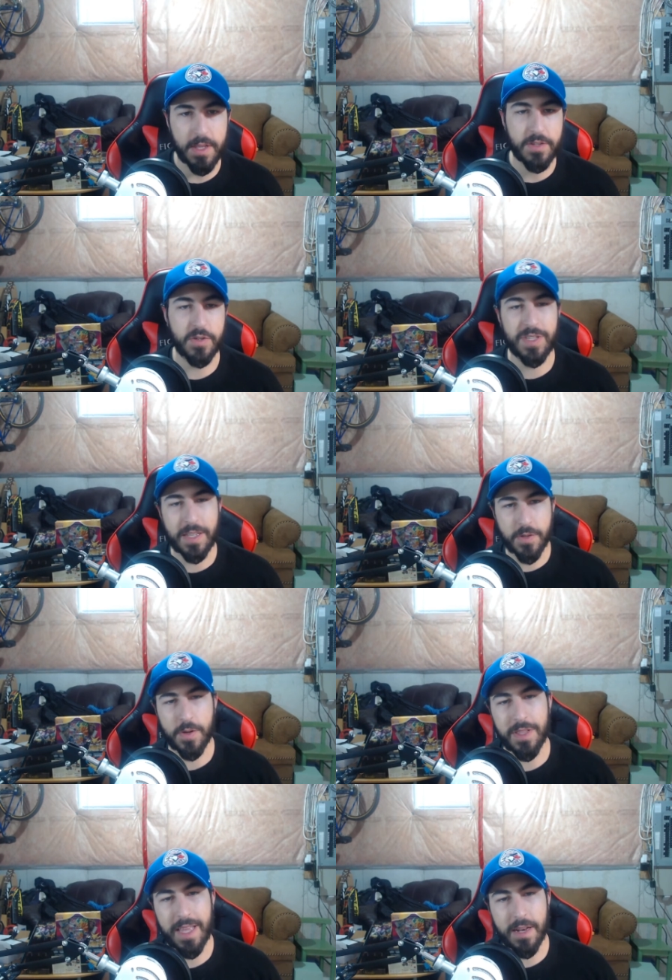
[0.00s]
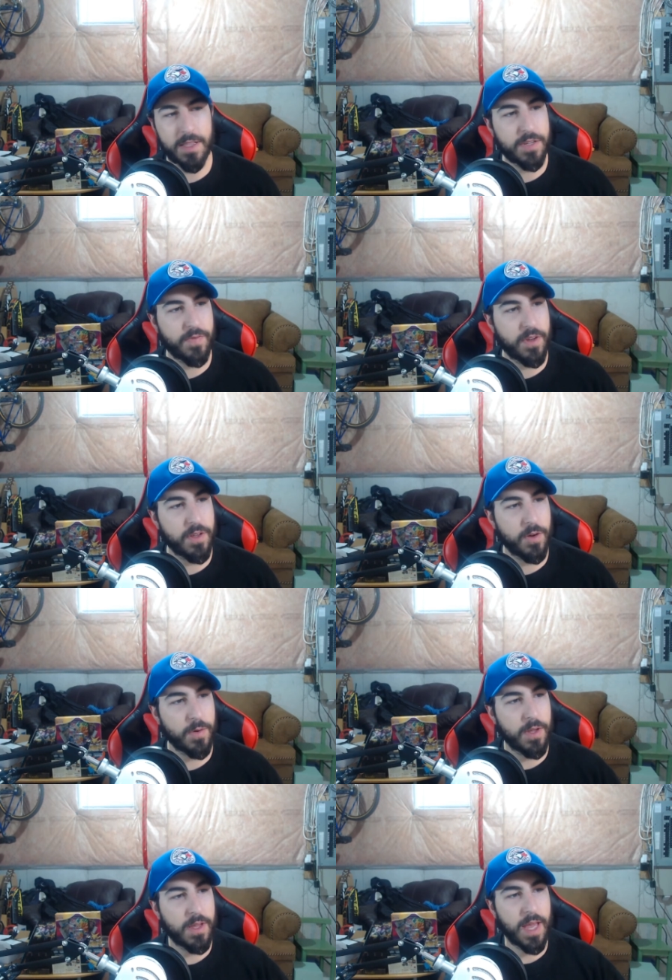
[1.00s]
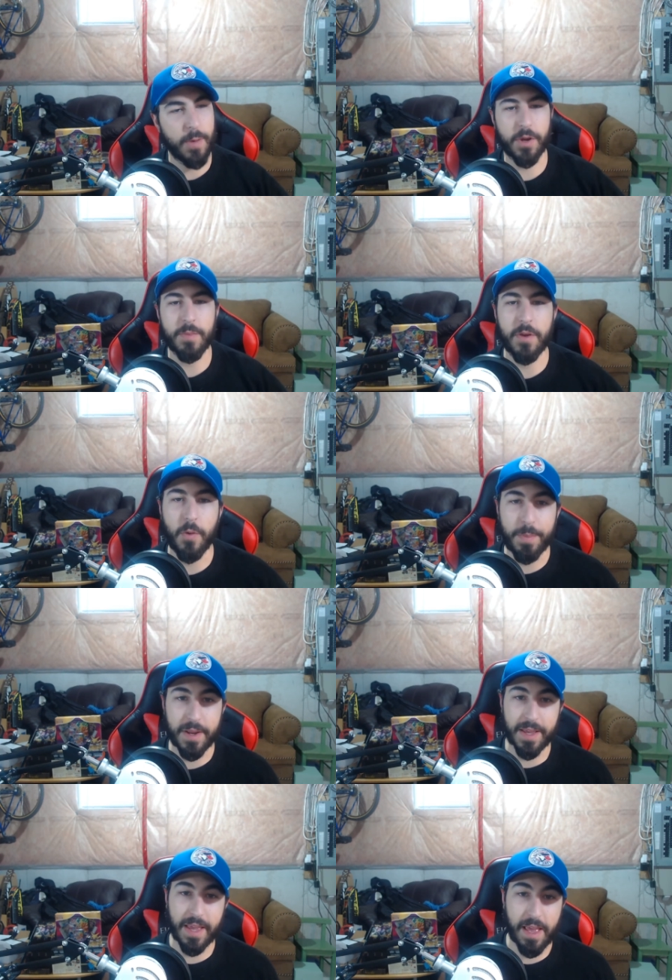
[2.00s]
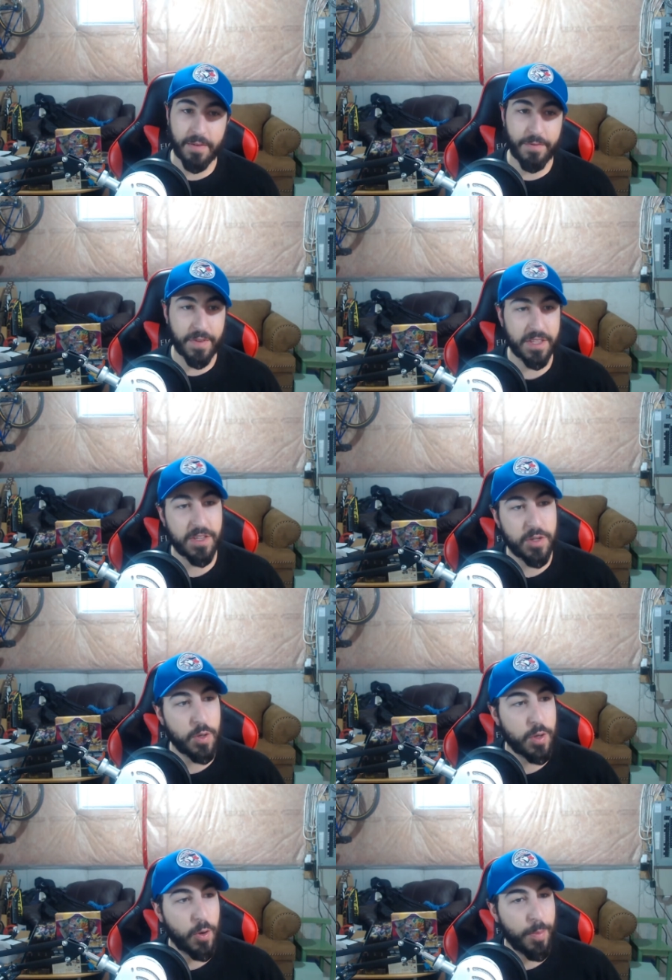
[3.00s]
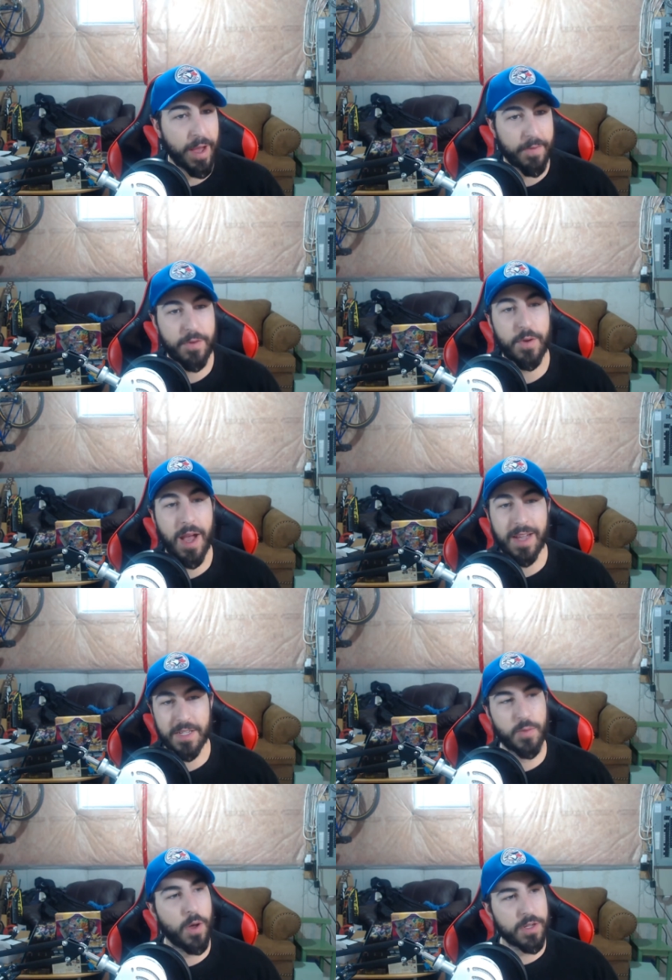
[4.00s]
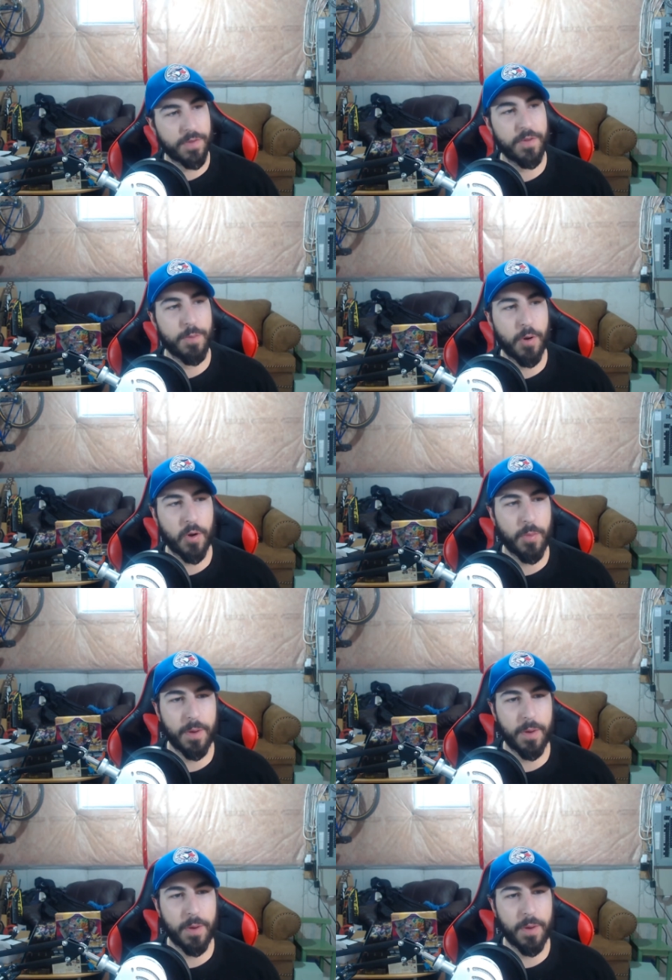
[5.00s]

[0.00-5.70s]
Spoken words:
So stay tuned to the end of this video, and we're going to be opening a Vintage Yu-Gi-Oh pack for you guys, as well as a few Pokemon